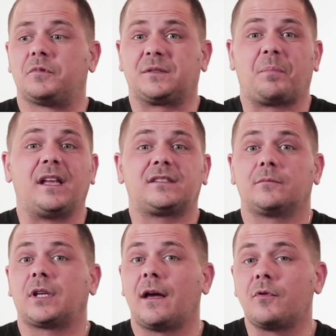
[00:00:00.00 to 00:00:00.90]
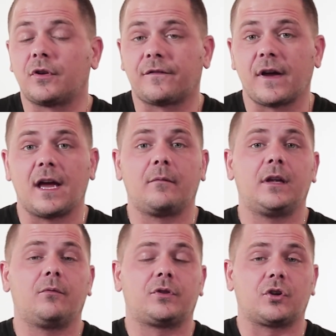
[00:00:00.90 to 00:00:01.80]
spent some time with your
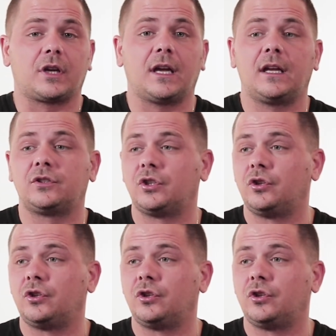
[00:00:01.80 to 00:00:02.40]
family, with your kids,